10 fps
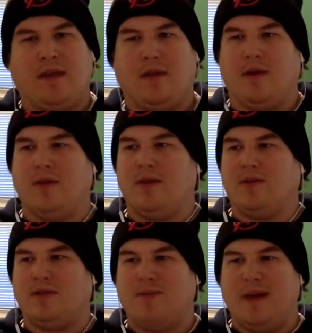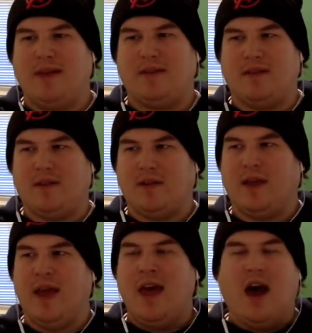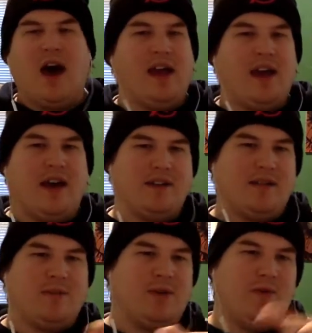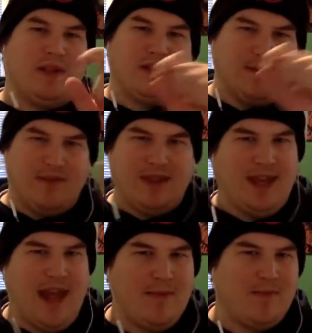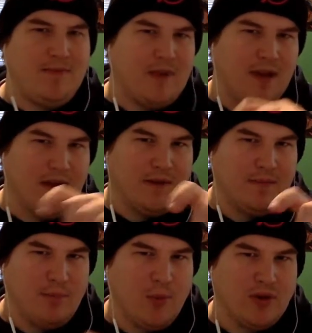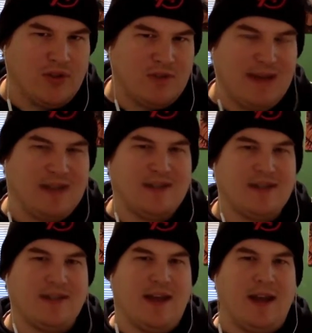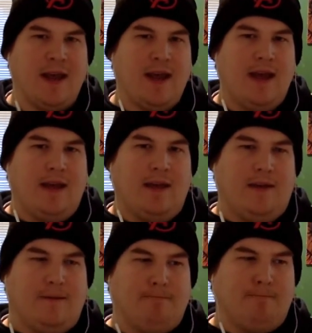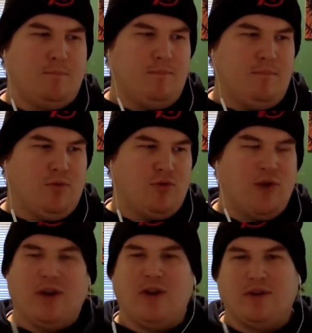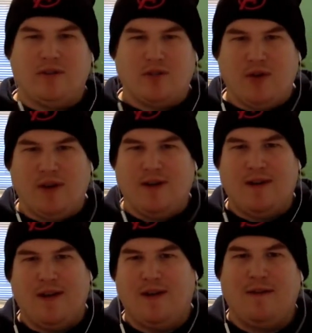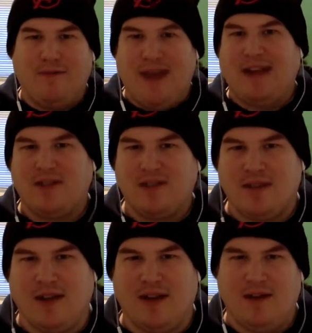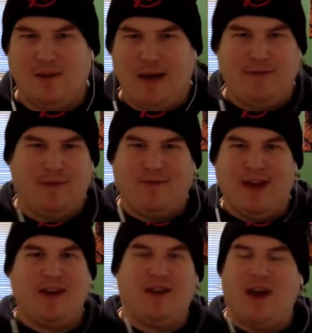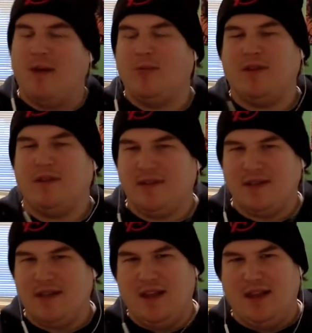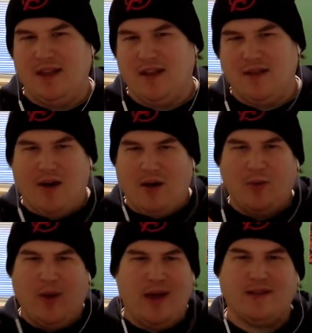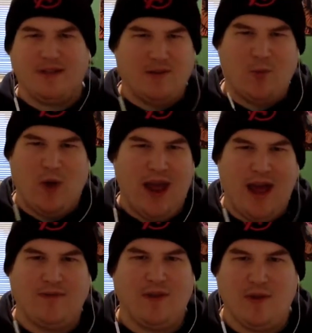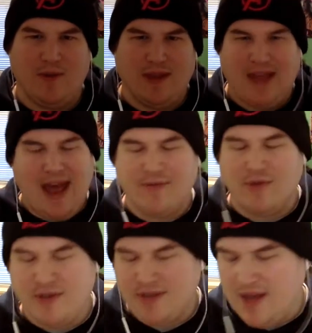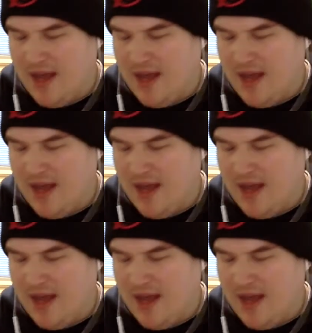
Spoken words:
There are little icons in between some of the game board spaces that triggers certain effects. You have to fight goblins in the hallways and what have you in the caverns.